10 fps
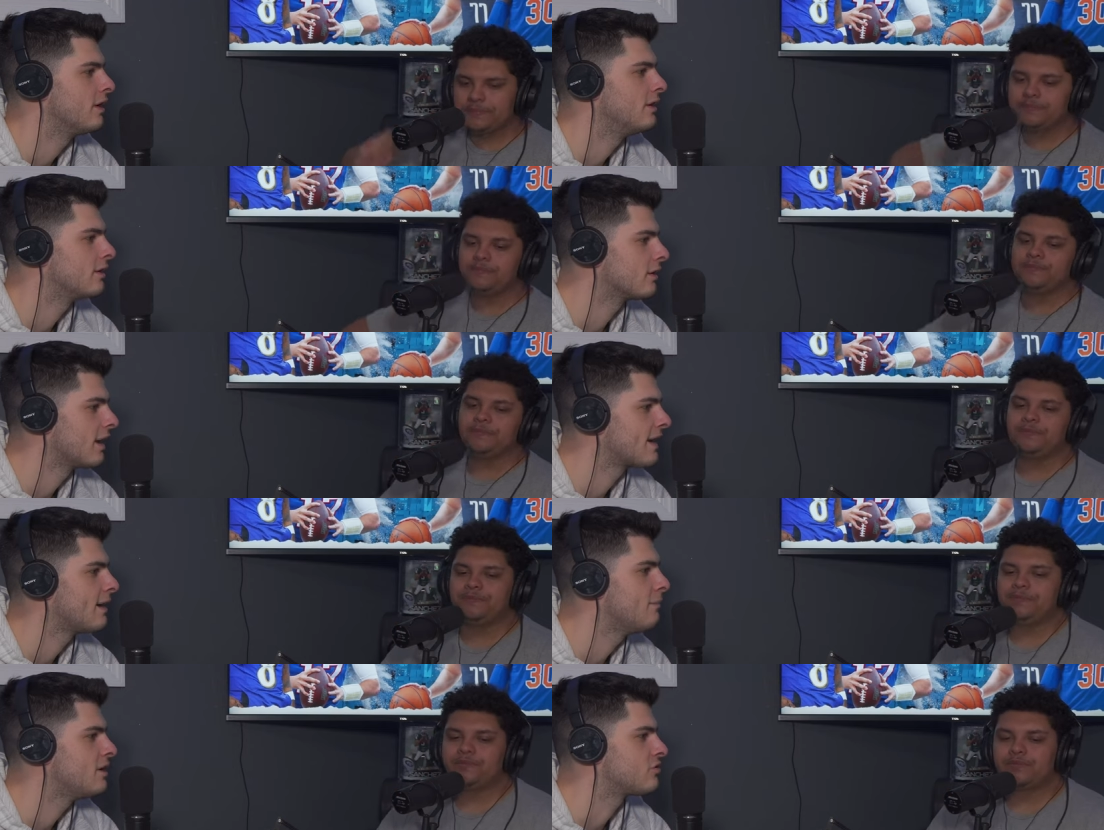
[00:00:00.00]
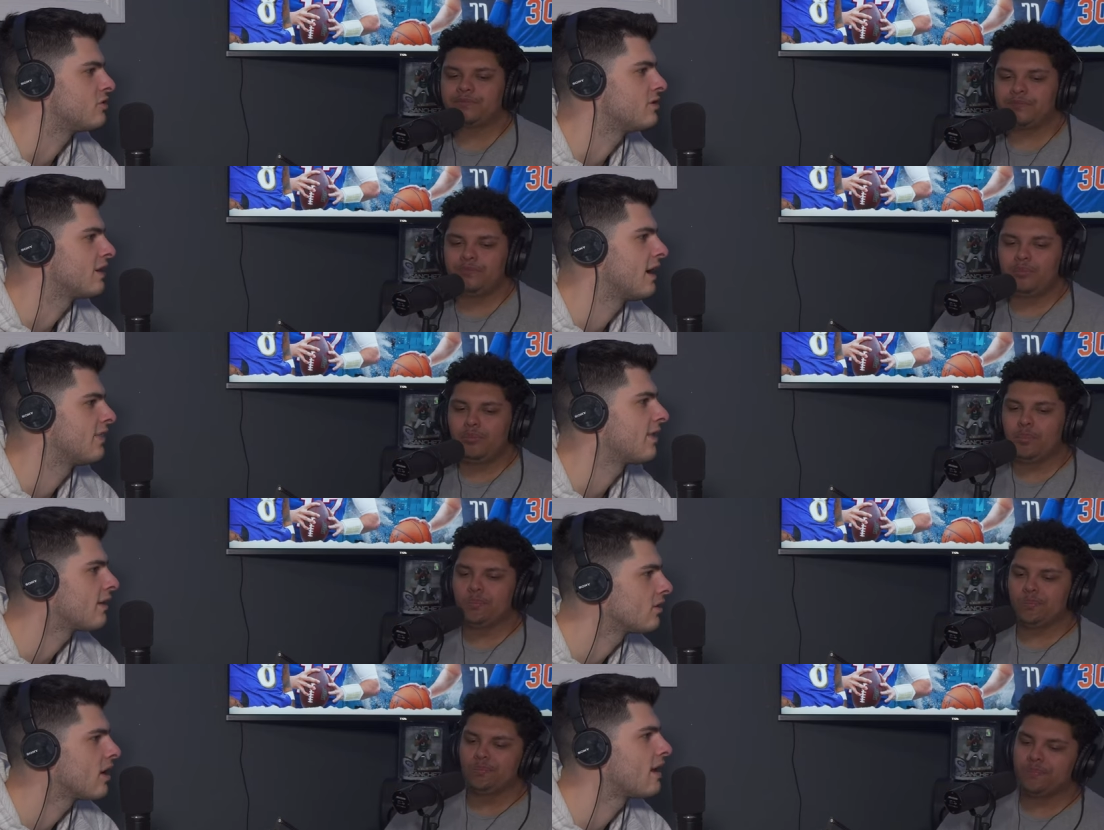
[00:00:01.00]
Speaker 1: and like I mentioned, I think
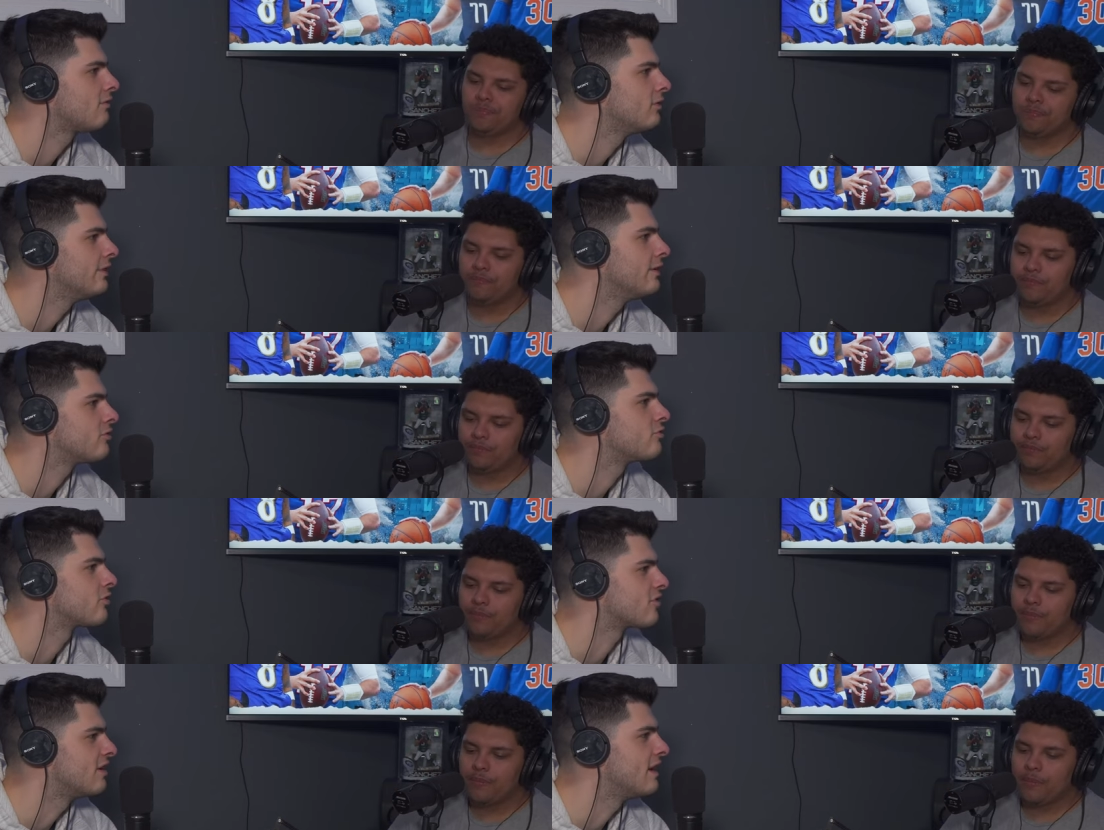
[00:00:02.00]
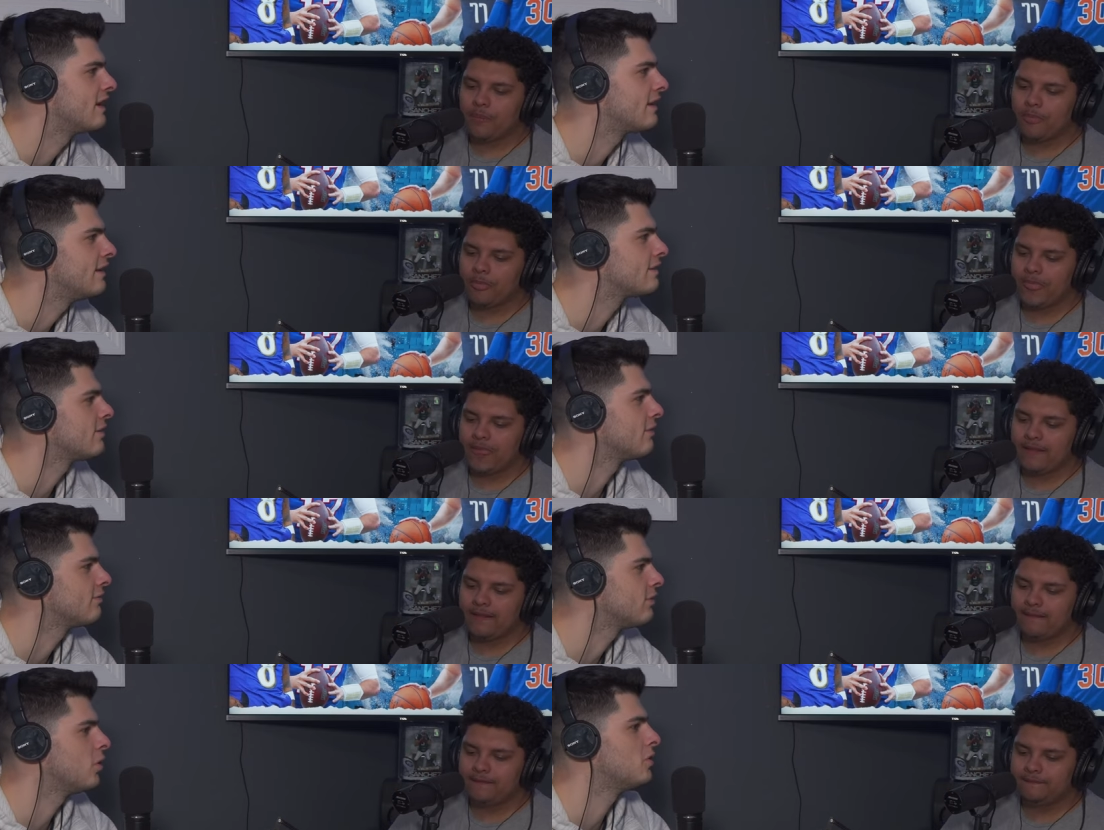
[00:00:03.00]
a lot of it is just getting into the
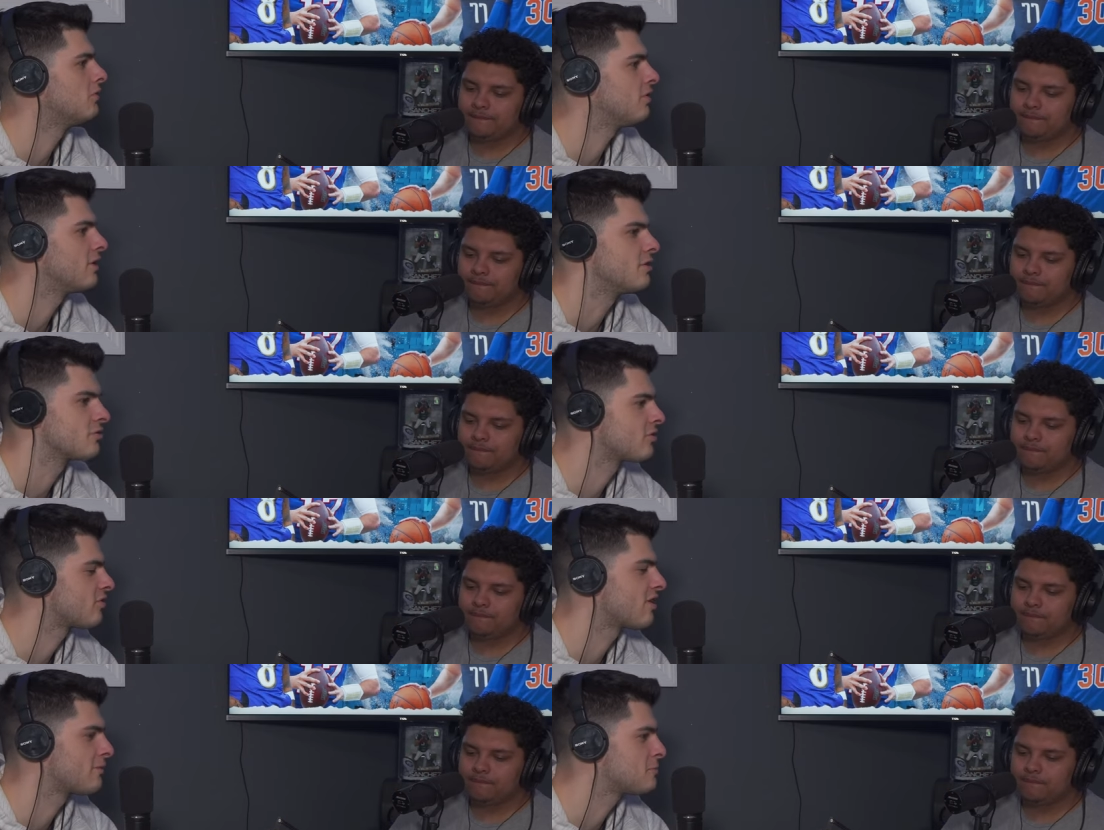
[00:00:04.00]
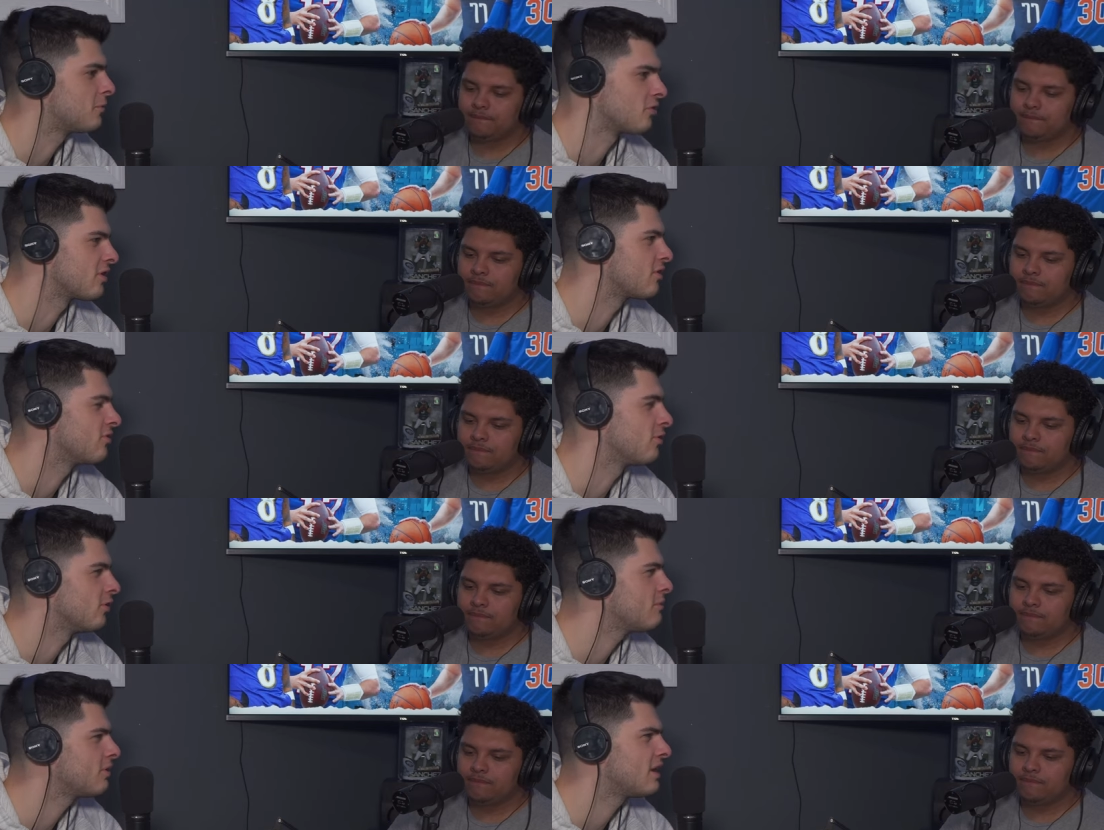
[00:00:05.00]
flow of things. Kristaps Porzingis has
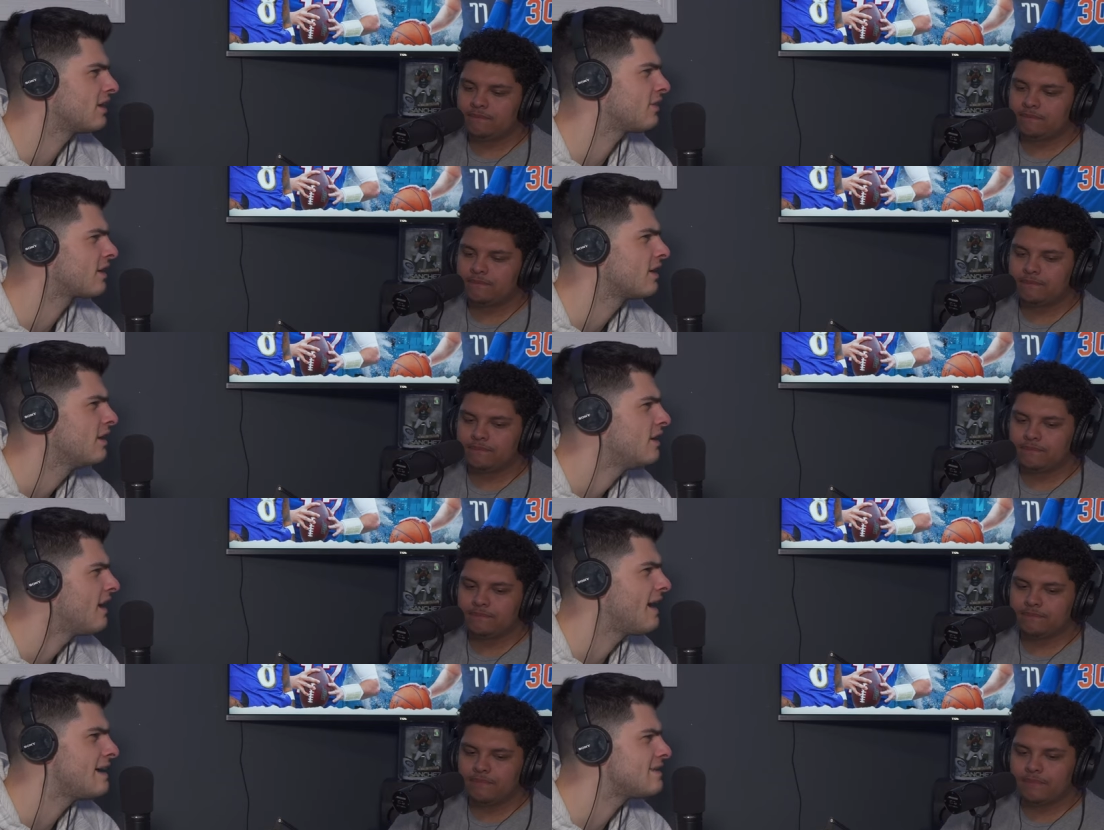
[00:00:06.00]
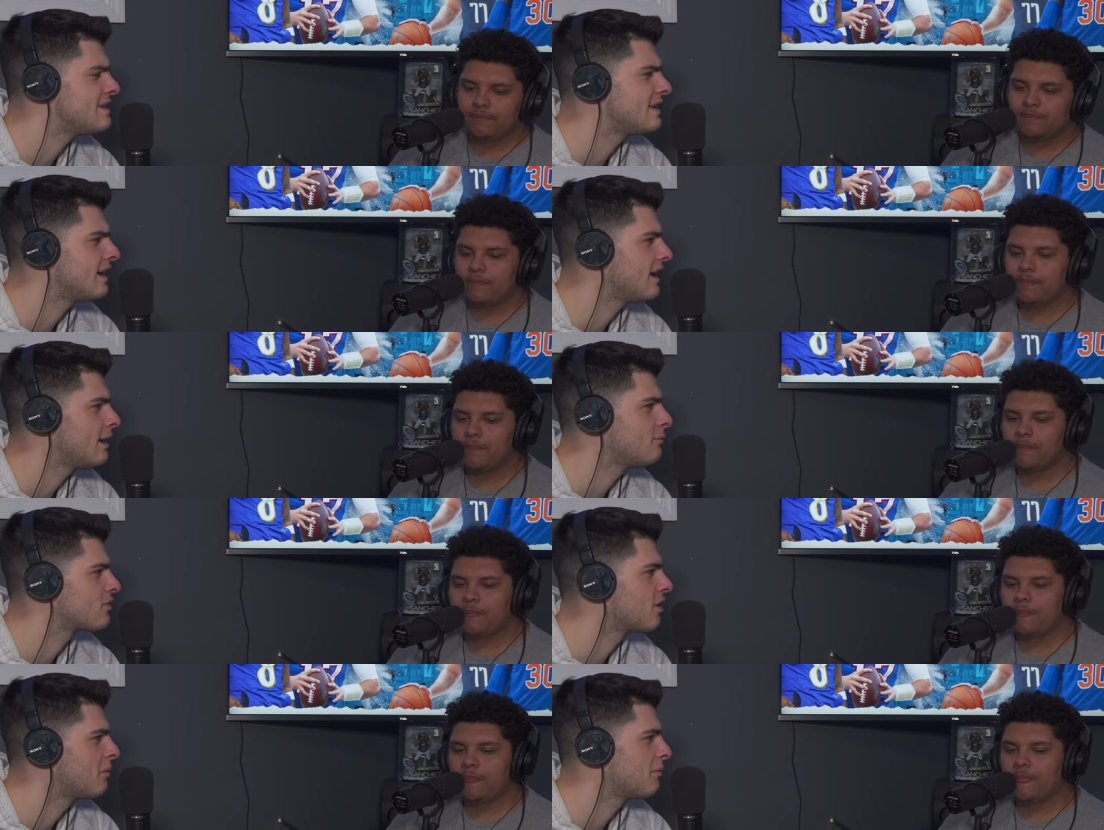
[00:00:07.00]
only played, I think, 18 games
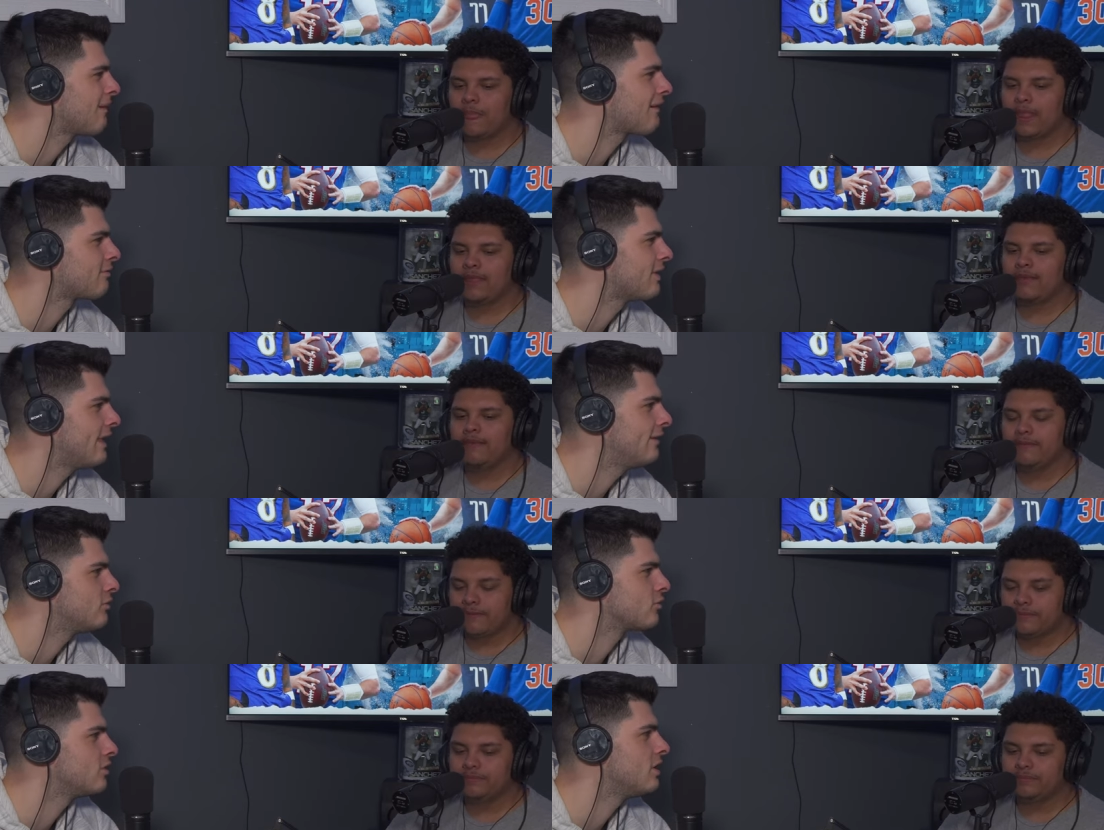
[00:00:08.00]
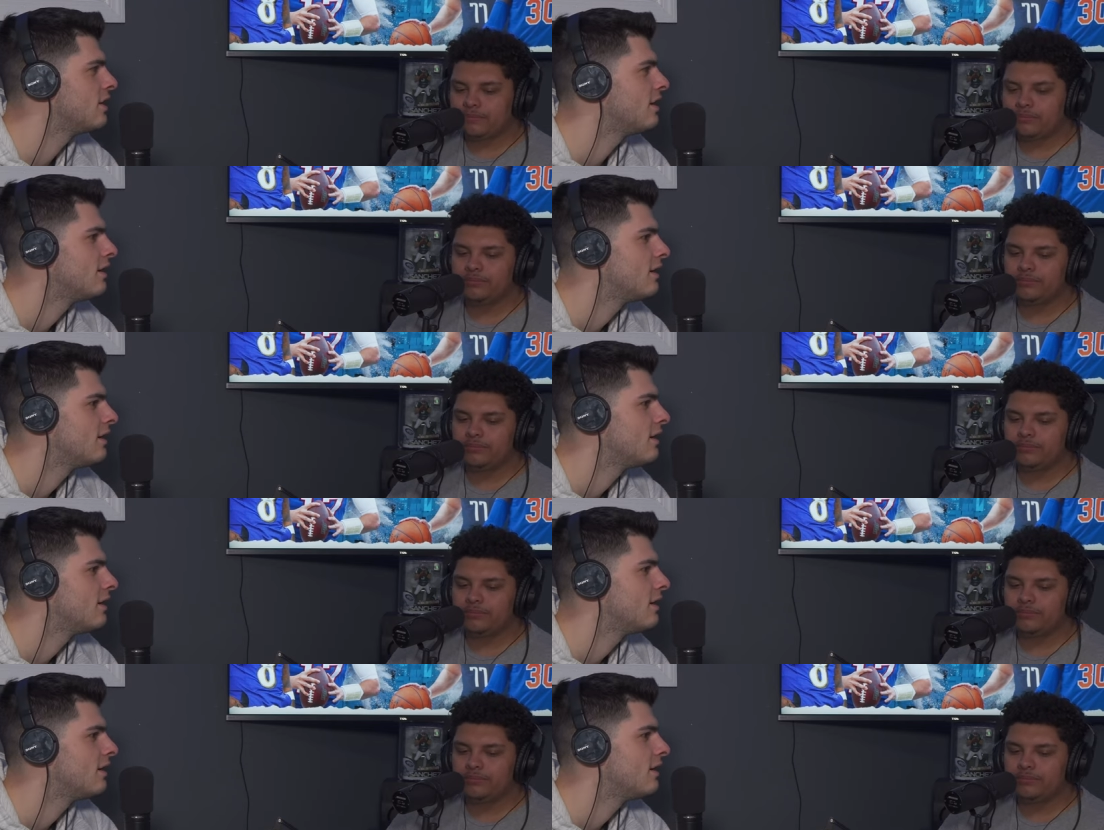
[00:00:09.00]
coming back from that injury.